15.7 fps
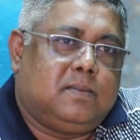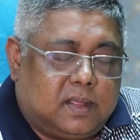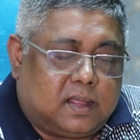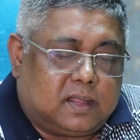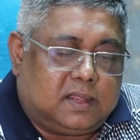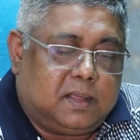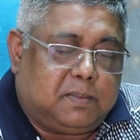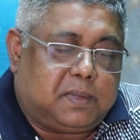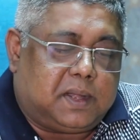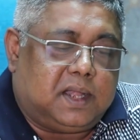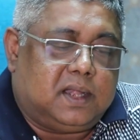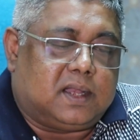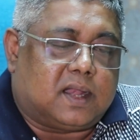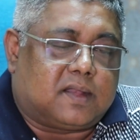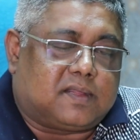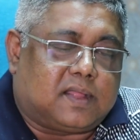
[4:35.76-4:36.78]
The
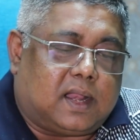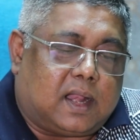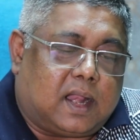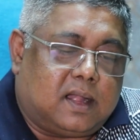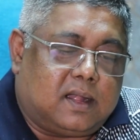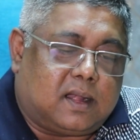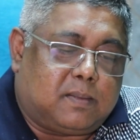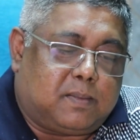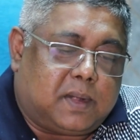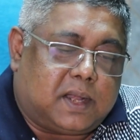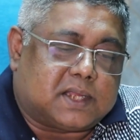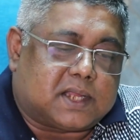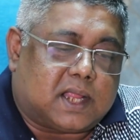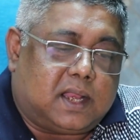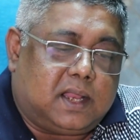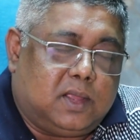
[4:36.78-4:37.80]
printers are under
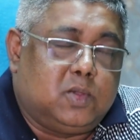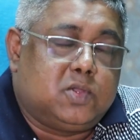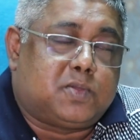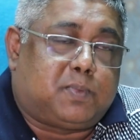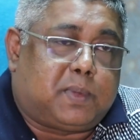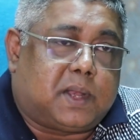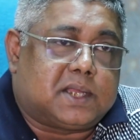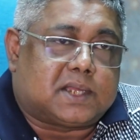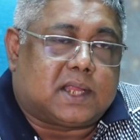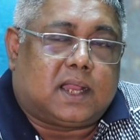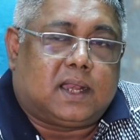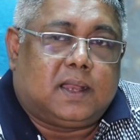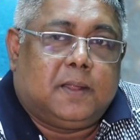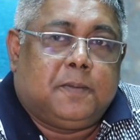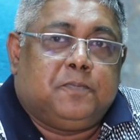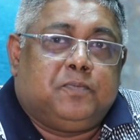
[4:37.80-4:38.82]
pressure, huge
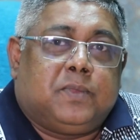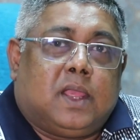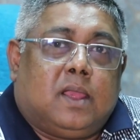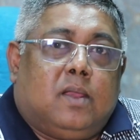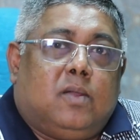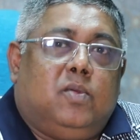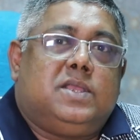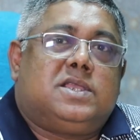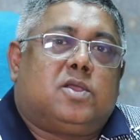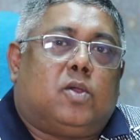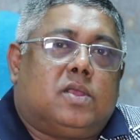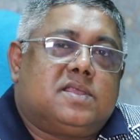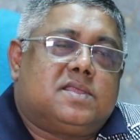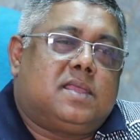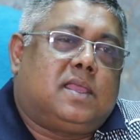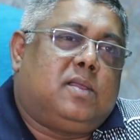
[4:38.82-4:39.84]
pressure, which
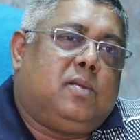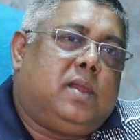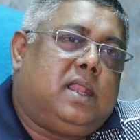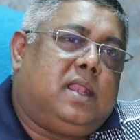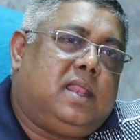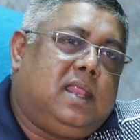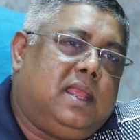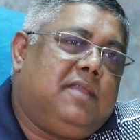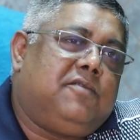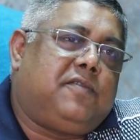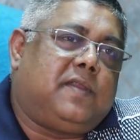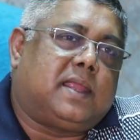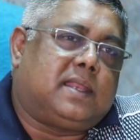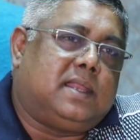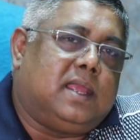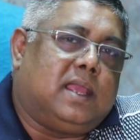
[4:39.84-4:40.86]
consequently
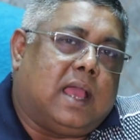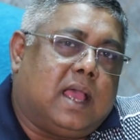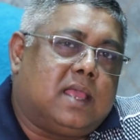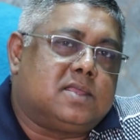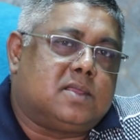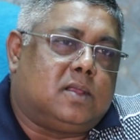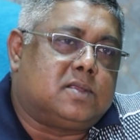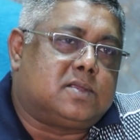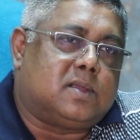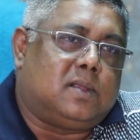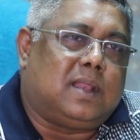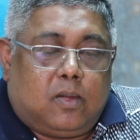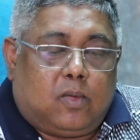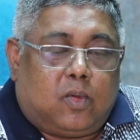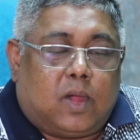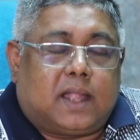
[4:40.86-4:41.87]
affecting us also.
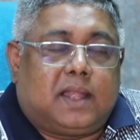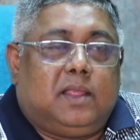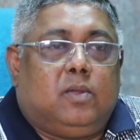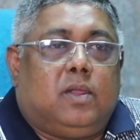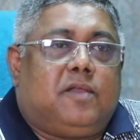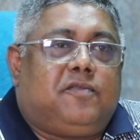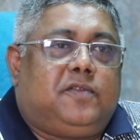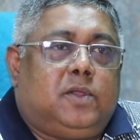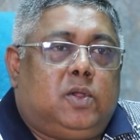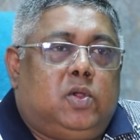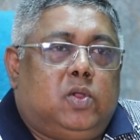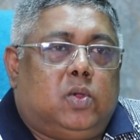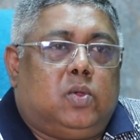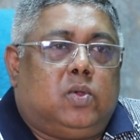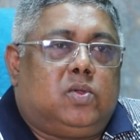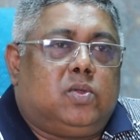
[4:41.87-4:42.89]
What you have to
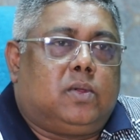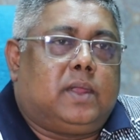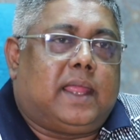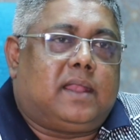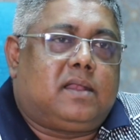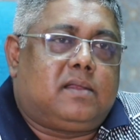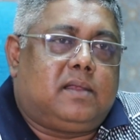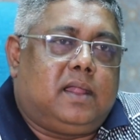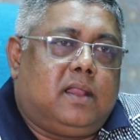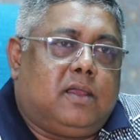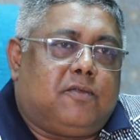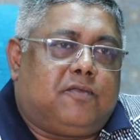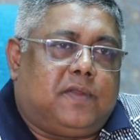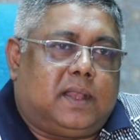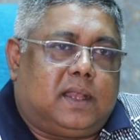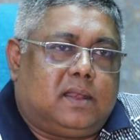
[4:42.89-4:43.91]
do to get rid
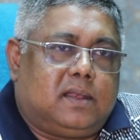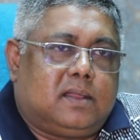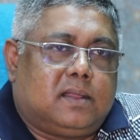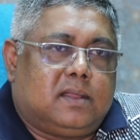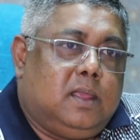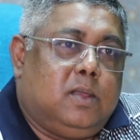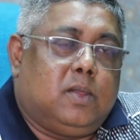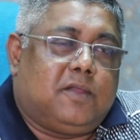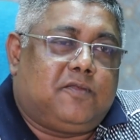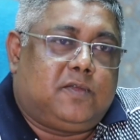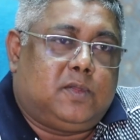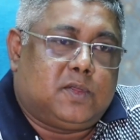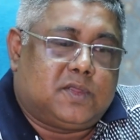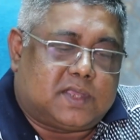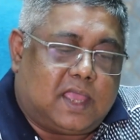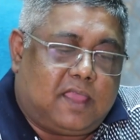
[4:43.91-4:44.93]
of it? You have
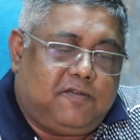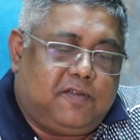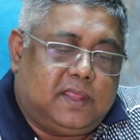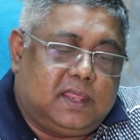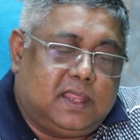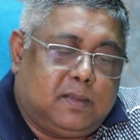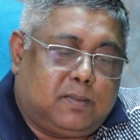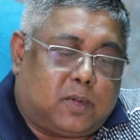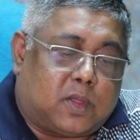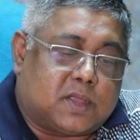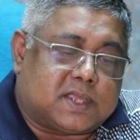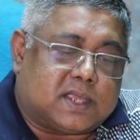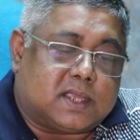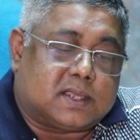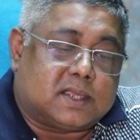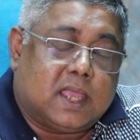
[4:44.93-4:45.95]
to save in the
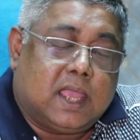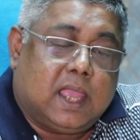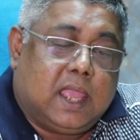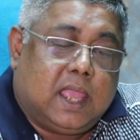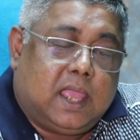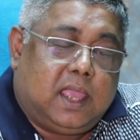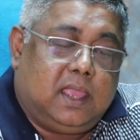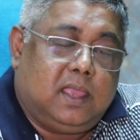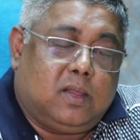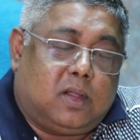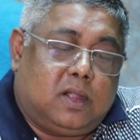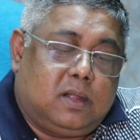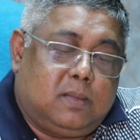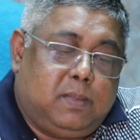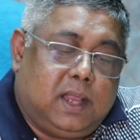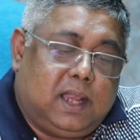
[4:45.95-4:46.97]
process. You
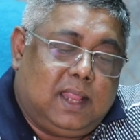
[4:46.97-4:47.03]
won't